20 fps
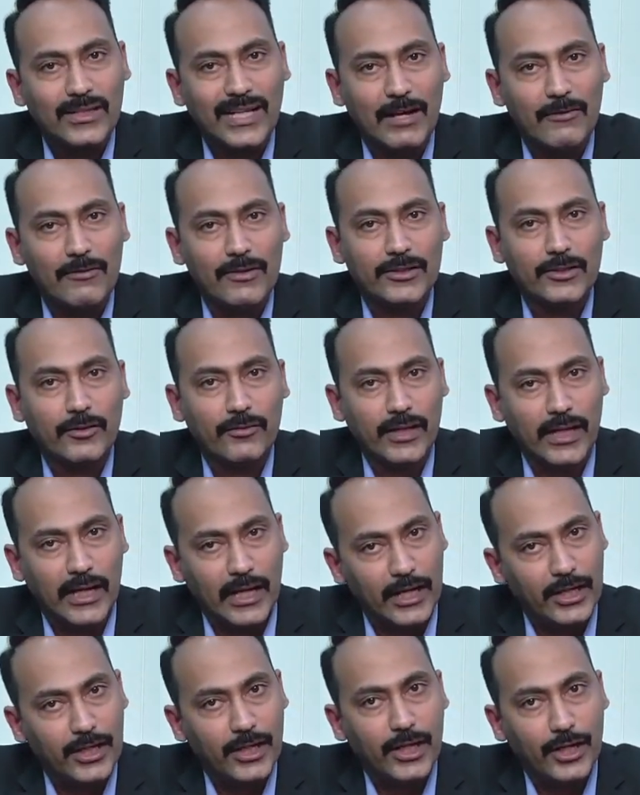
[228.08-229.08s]
drivers of the
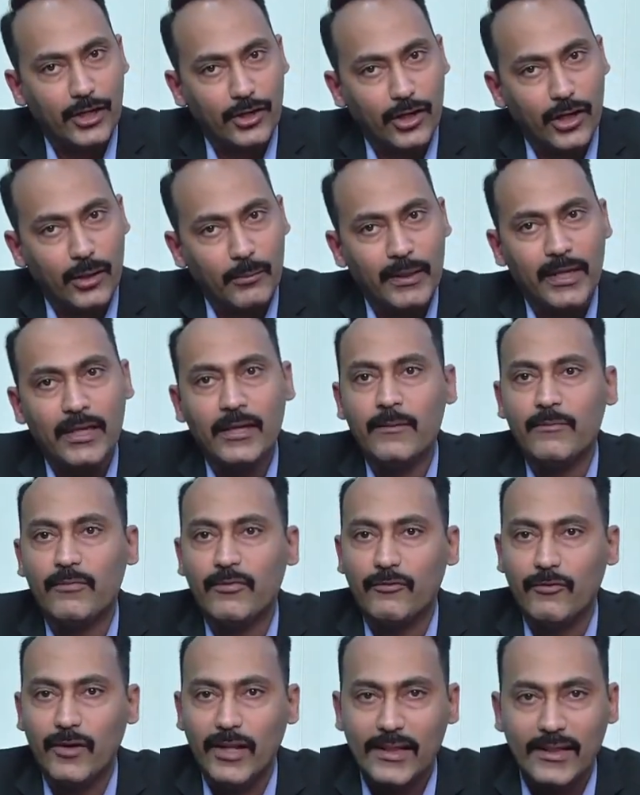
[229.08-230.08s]
Indian economy
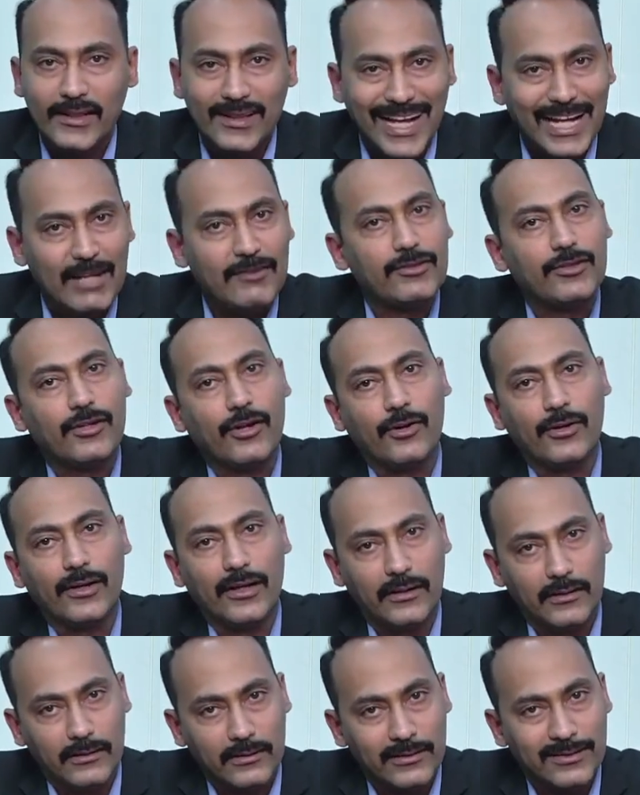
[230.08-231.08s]
will drive stock
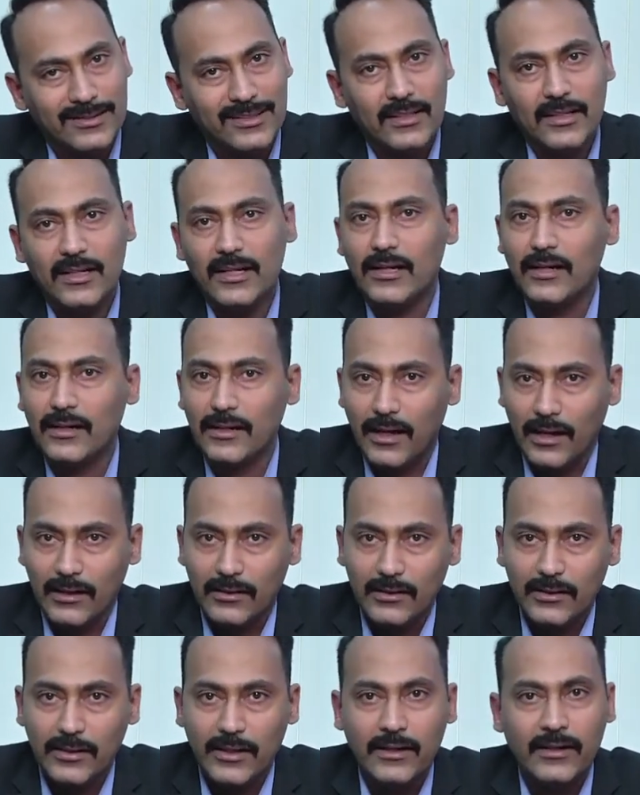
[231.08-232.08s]
returns
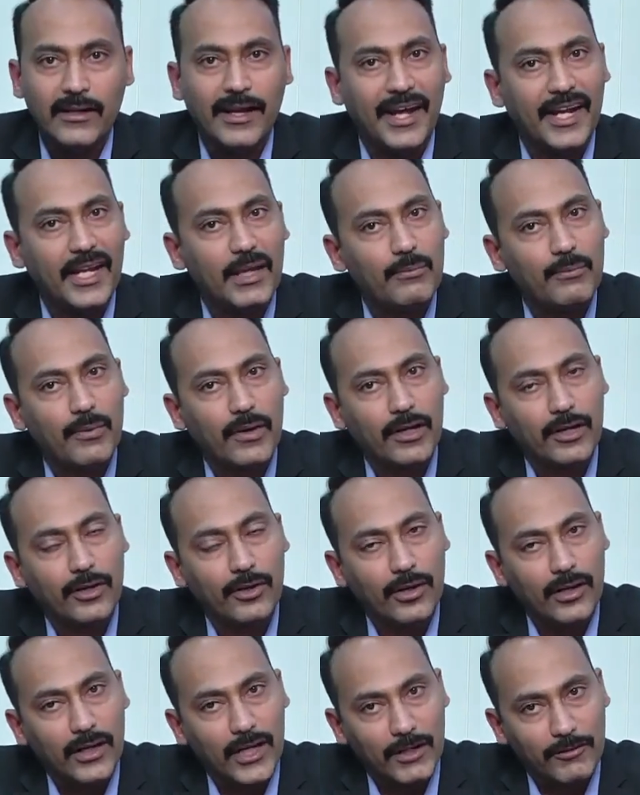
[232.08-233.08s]
rather than any
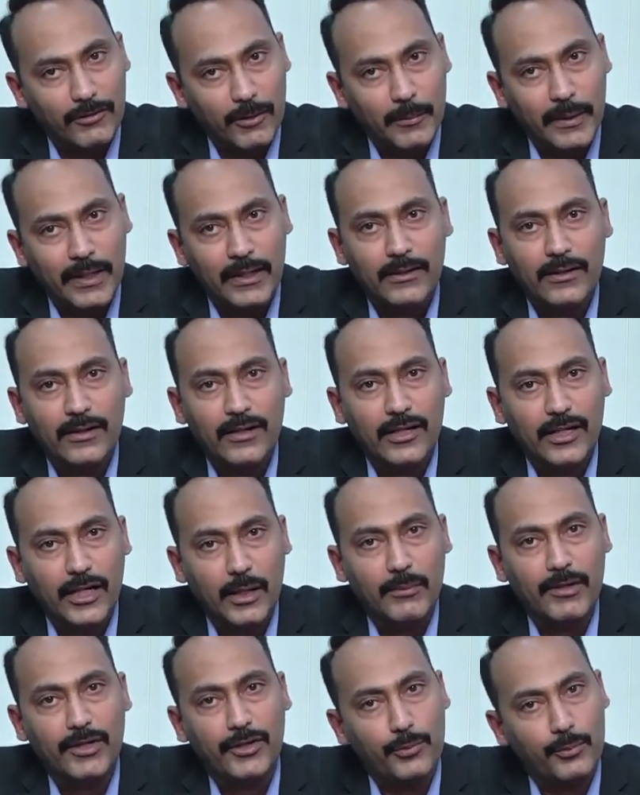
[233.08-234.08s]
particular government
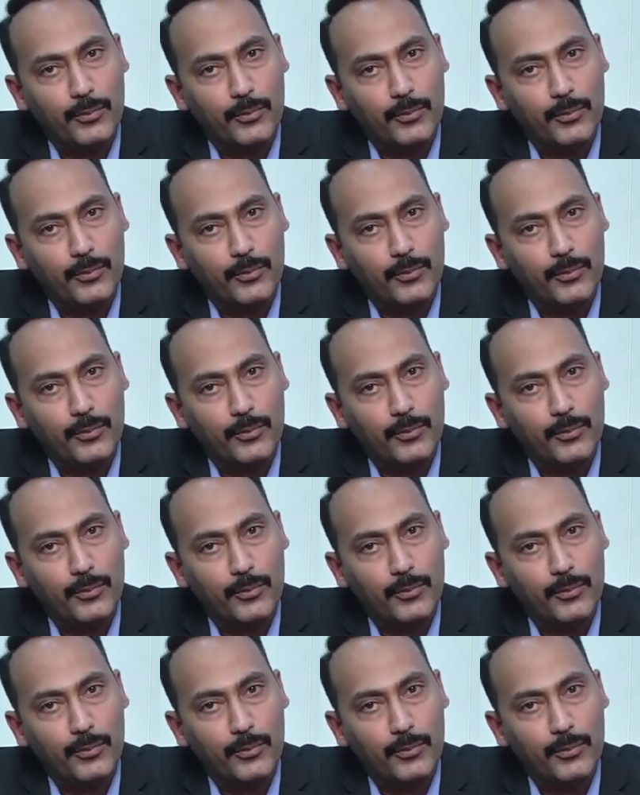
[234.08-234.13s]
coming to